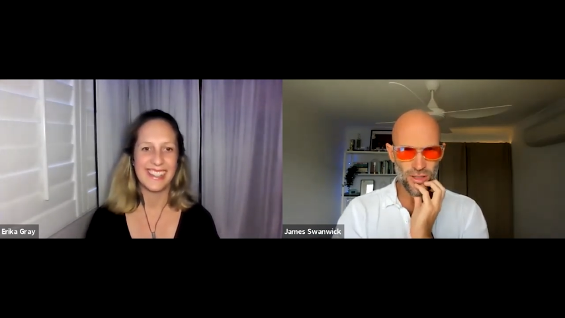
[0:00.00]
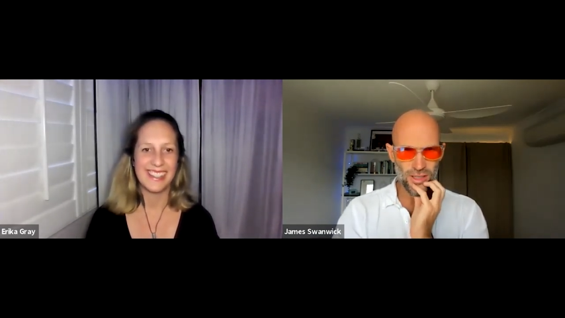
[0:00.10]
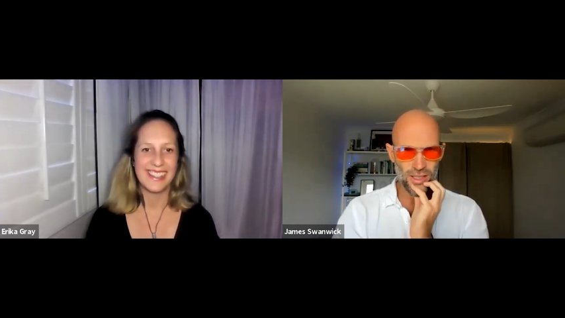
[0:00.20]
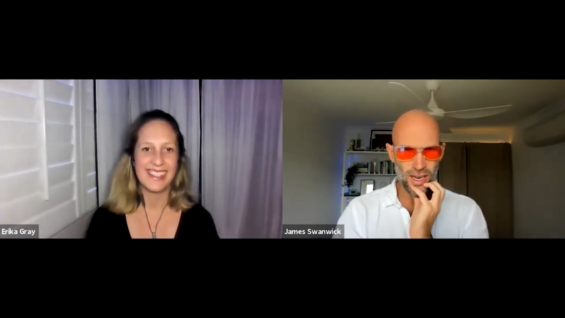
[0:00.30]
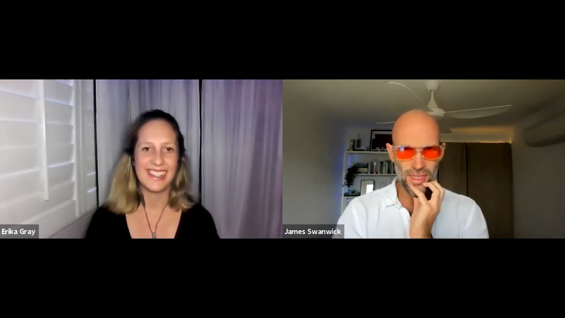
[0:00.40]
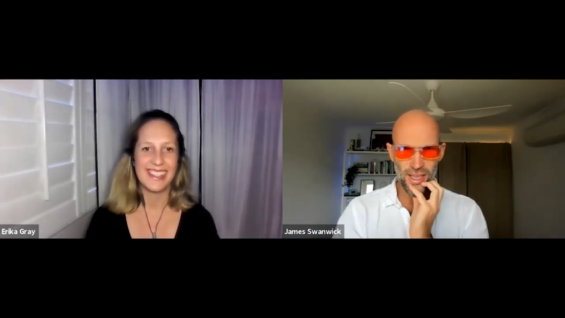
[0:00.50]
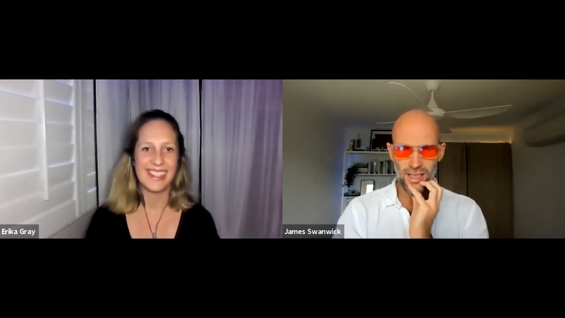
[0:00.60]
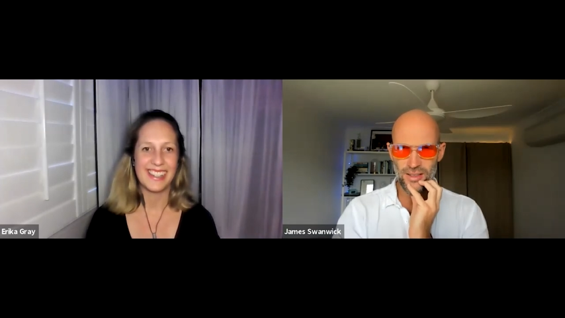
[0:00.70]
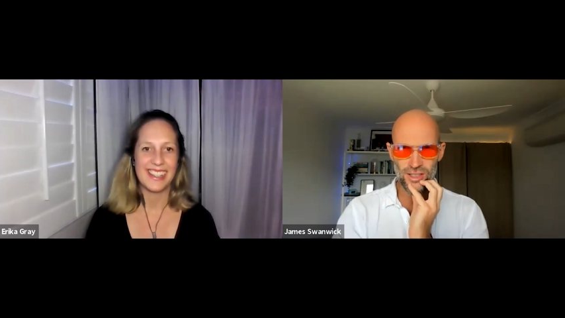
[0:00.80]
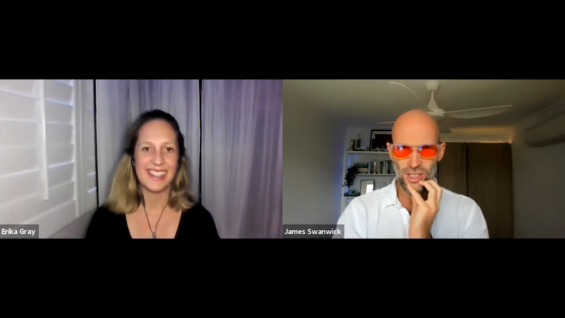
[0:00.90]
Speaker 1: or I
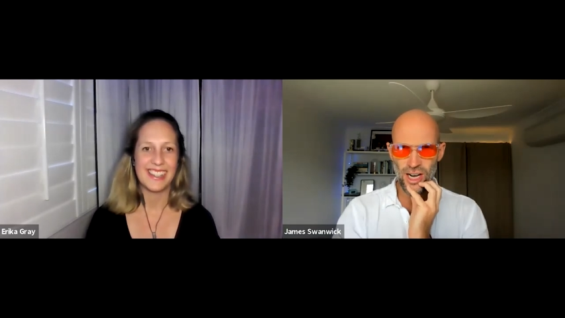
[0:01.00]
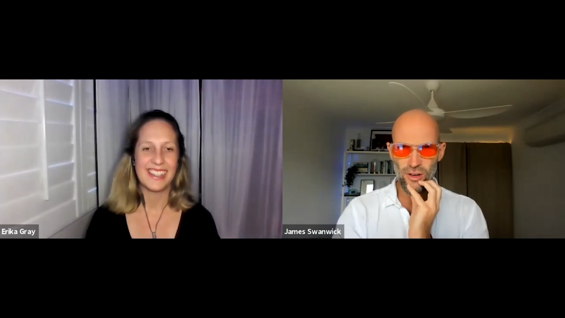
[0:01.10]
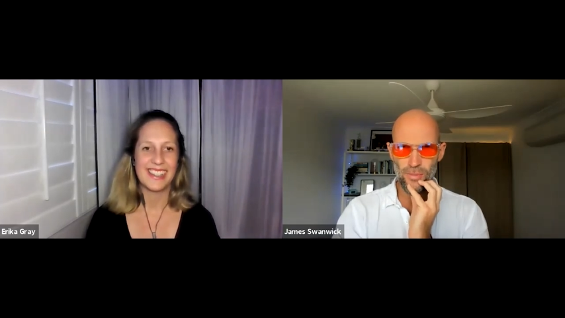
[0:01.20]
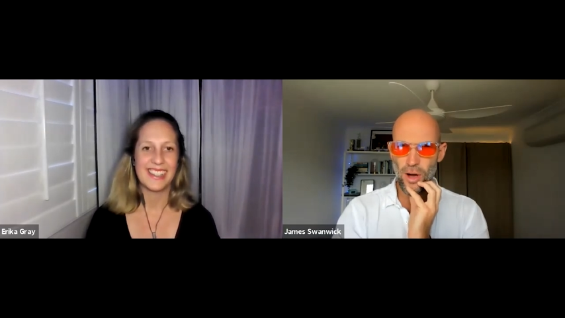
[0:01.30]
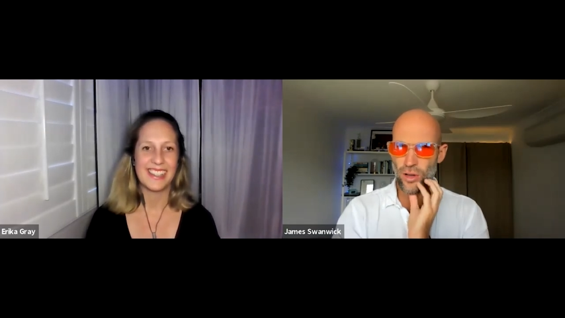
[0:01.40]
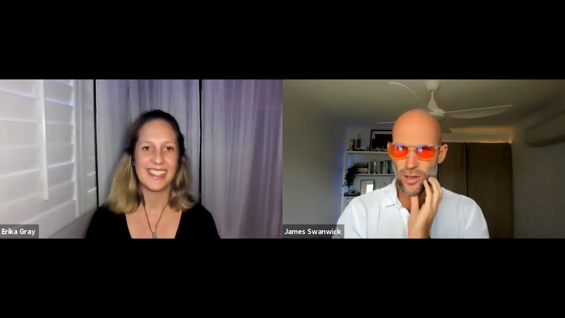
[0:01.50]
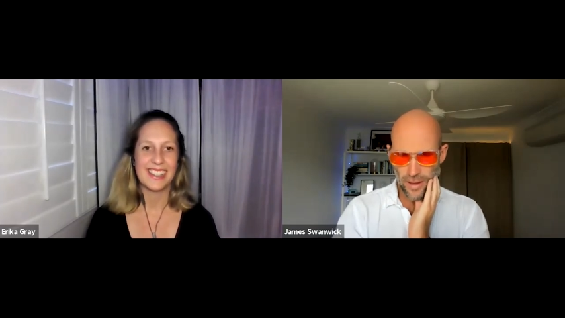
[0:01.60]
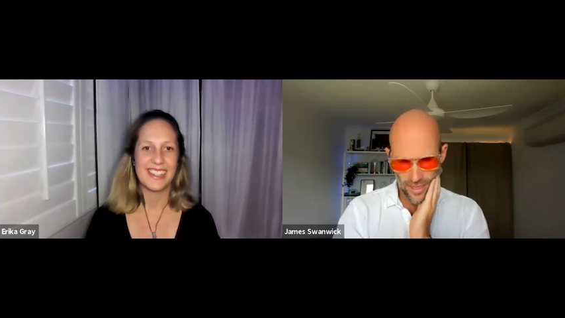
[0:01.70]
think Sharon Moalem, I